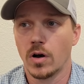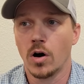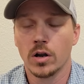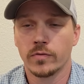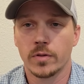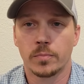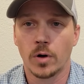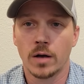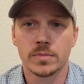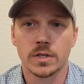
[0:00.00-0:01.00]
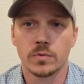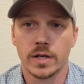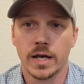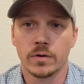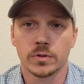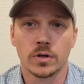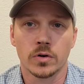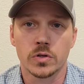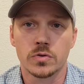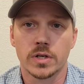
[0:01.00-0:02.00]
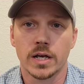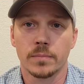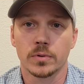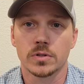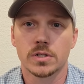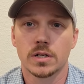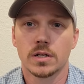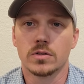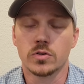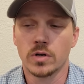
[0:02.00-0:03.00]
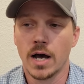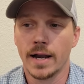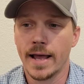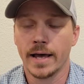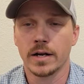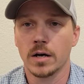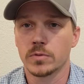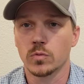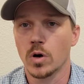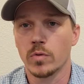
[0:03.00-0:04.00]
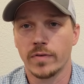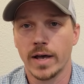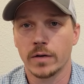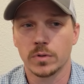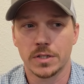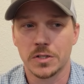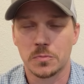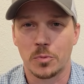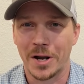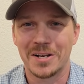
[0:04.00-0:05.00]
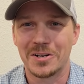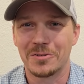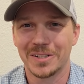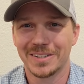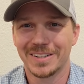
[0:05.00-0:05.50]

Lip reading: All of the problems that we had with our used campers do not add up to what we've had with this brand new one.